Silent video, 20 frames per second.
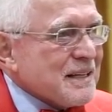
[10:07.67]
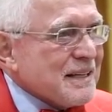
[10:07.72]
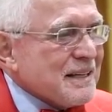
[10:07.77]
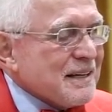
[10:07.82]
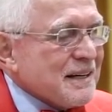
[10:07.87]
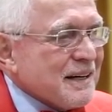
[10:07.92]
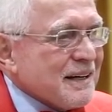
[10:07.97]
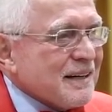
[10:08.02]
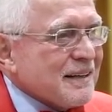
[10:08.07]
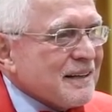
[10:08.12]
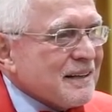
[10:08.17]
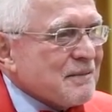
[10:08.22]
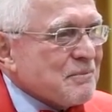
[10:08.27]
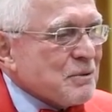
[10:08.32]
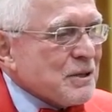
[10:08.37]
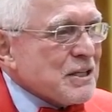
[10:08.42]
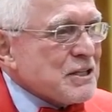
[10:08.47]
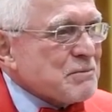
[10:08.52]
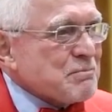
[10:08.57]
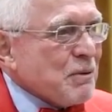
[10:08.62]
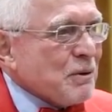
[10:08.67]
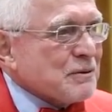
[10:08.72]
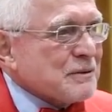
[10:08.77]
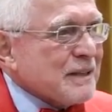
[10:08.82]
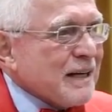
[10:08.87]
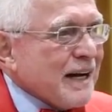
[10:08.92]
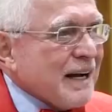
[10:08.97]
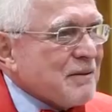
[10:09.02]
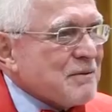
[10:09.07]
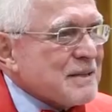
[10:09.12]
the uh, British bow
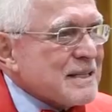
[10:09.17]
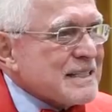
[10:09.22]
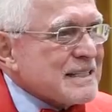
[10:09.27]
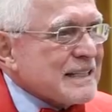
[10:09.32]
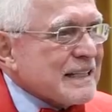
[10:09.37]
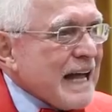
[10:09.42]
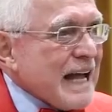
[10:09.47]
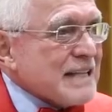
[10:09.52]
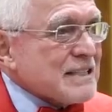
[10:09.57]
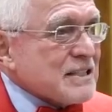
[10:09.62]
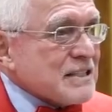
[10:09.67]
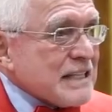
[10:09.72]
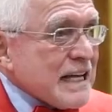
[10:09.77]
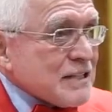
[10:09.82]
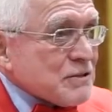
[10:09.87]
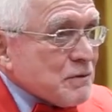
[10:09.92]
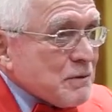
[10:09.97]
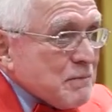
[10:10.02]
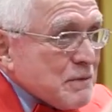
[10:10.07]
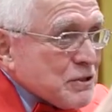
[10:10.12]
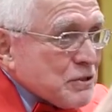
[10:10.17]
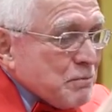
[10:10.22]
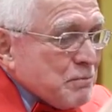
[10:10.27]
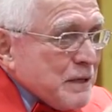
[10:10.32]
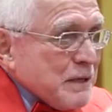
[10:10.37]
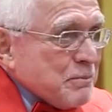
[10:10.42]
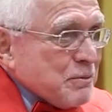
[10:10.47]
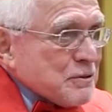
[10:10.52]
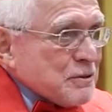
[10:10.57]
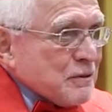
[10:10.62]
tie with his glasses, that's what Mr.
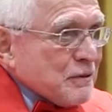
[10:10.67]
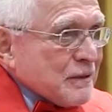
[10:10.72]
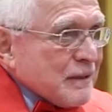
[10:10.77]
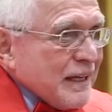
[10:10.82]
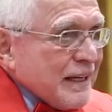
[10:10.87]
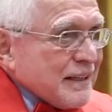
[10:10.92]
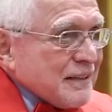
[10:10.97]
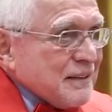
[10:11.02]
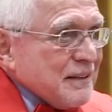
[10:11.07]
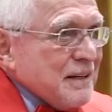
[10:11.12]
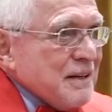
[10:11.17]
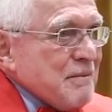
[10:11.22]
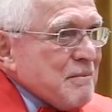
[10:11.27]
Peepers looked like.